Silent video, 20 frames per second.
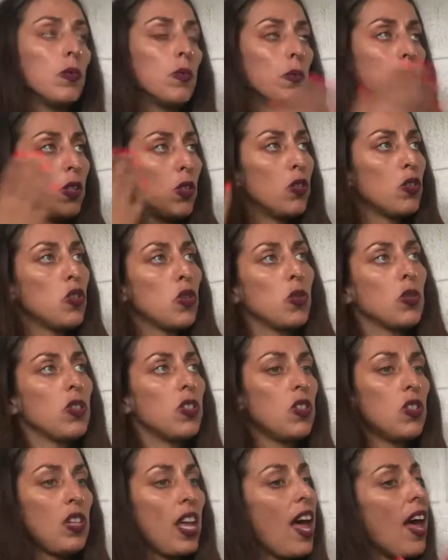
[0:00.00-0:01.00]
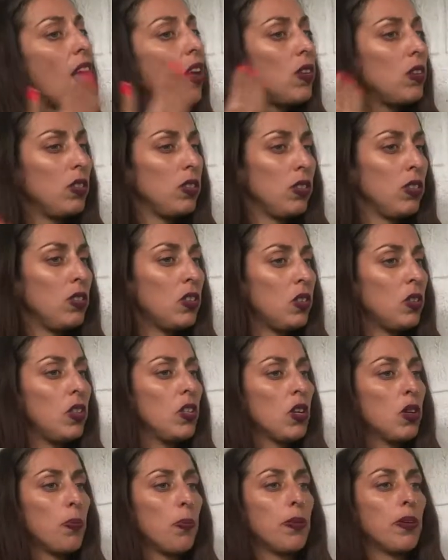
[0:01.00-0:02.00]
but also the style, you know,
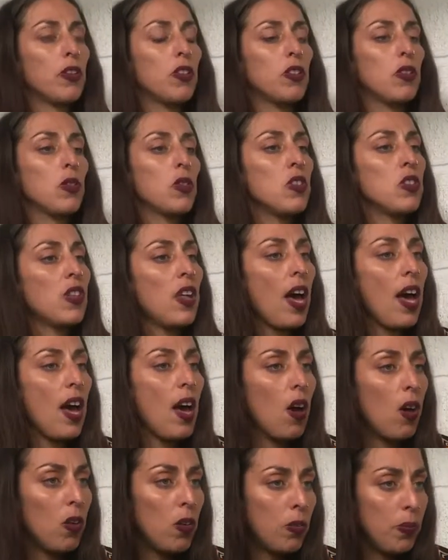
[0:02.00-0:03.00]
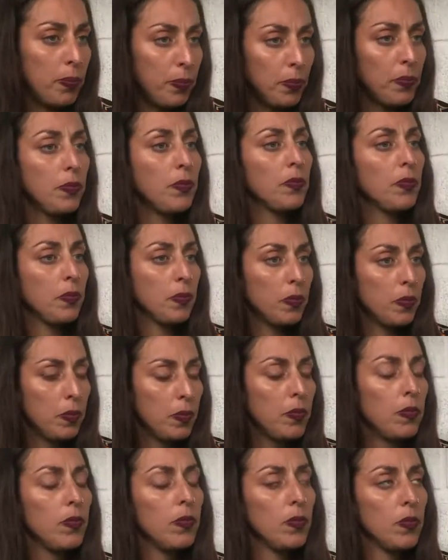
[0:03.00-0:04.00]
your personal style.
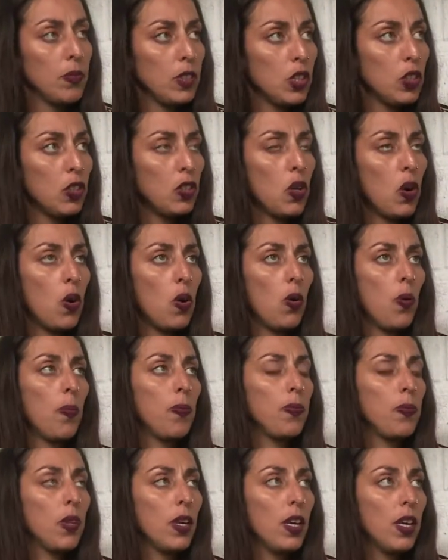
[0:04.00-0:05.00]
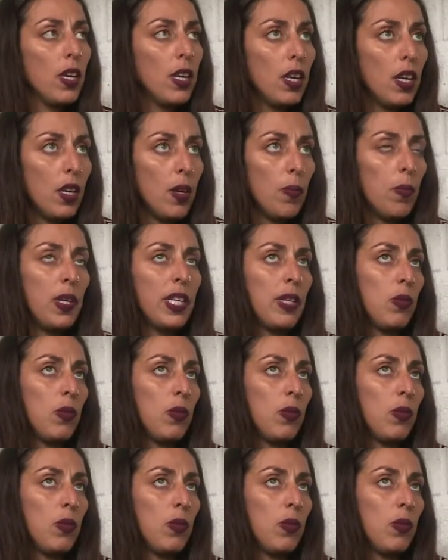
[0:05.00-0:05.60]
So, but